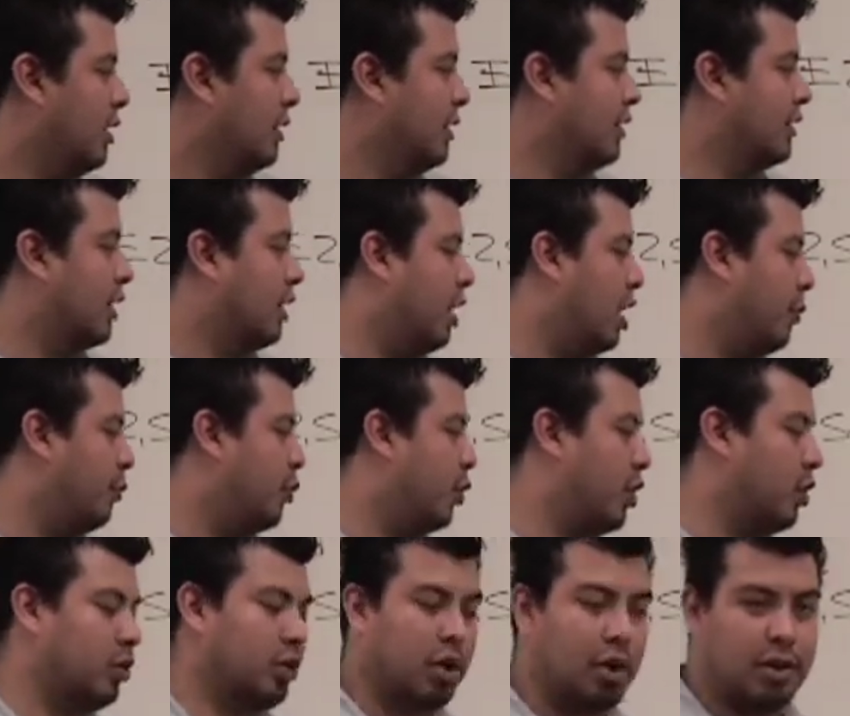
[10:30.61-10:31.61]
These are not
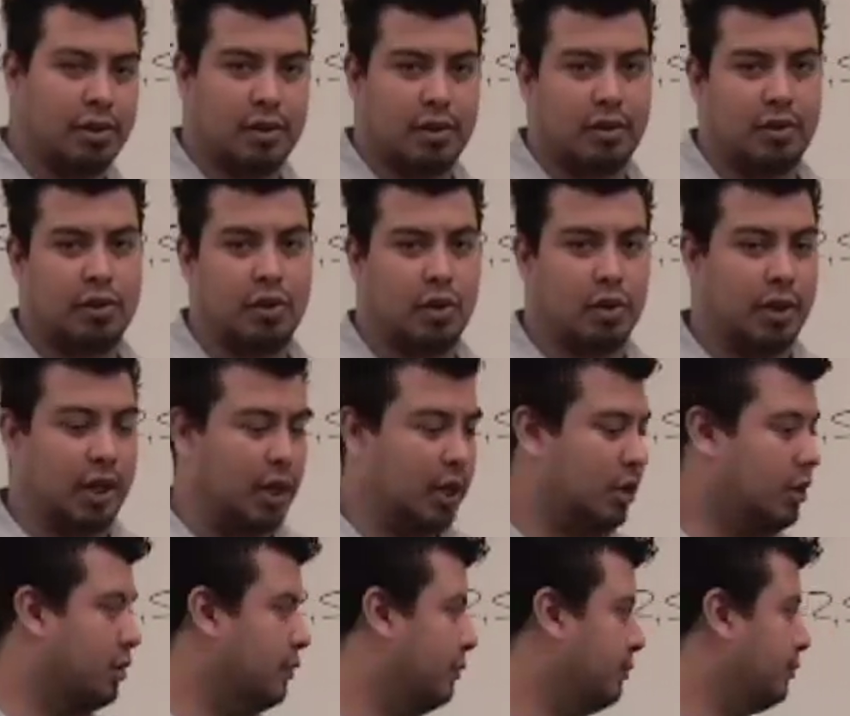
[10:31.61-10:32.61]
protons to
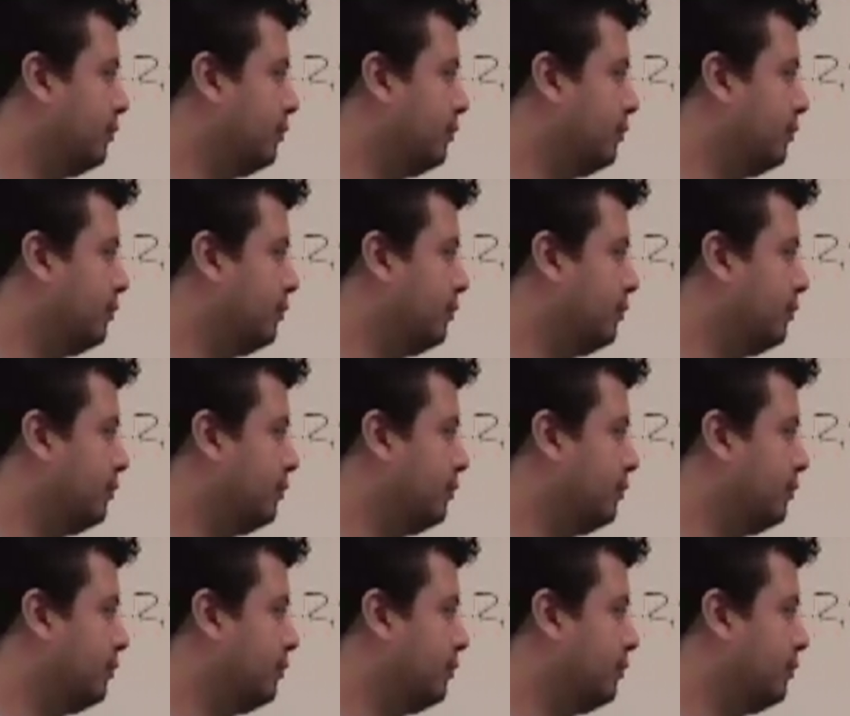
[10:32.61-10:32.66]
donate.